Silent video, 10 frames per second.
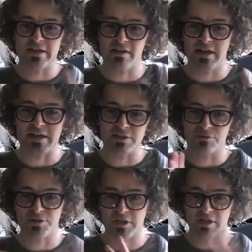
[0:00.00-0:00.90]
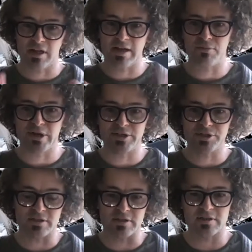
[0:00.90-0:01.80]
a lot of interesting
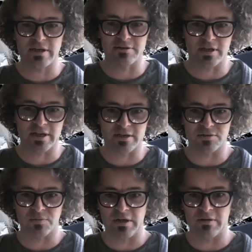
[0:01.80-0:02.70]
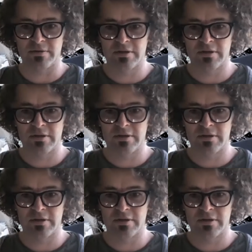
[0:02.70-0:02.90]
collaborations. It sounds like as well.